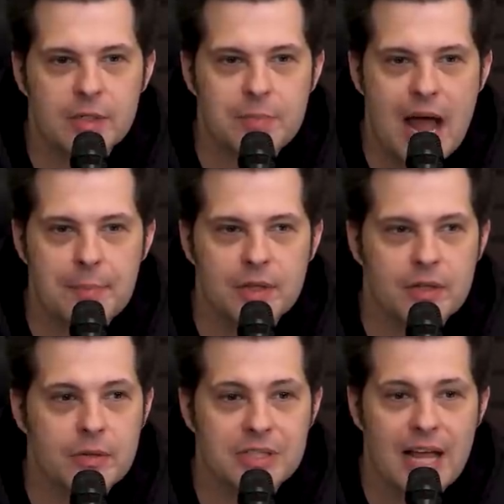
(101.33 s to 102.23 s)
It was
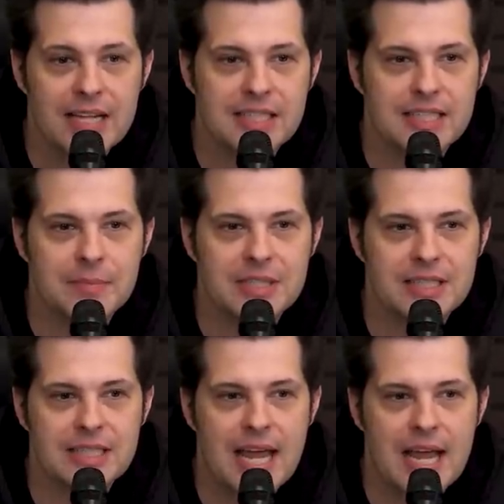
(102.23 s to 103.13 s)
popular. There was lots of
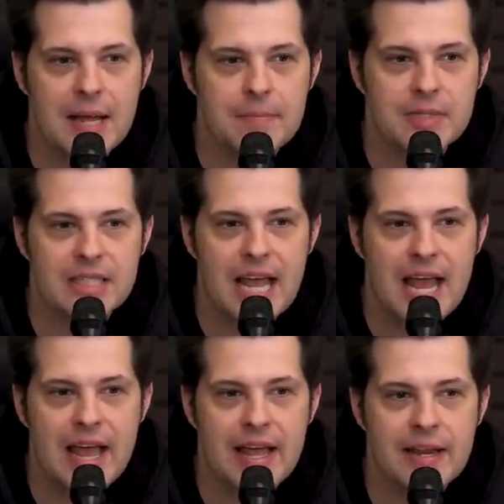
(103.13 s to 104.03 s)
Simpsons games,
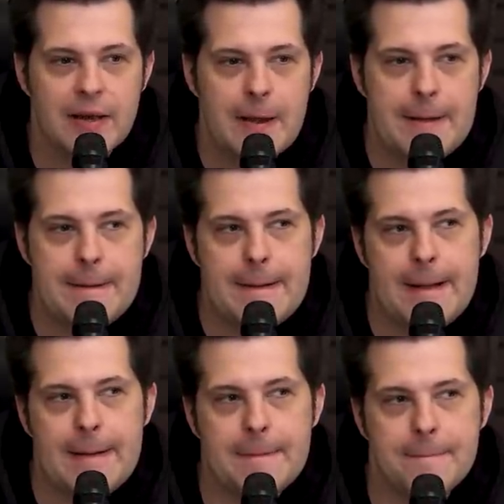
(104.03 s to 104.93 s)
and
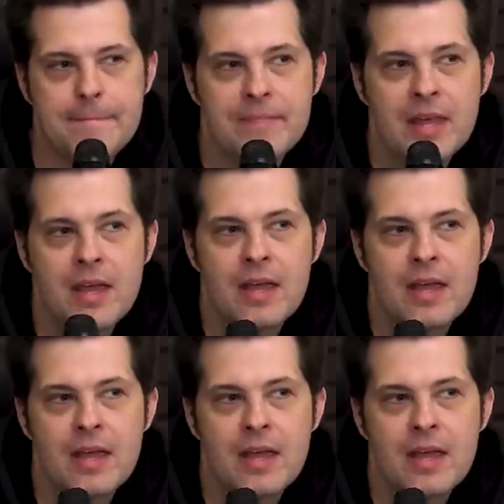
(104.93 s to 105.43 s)
um,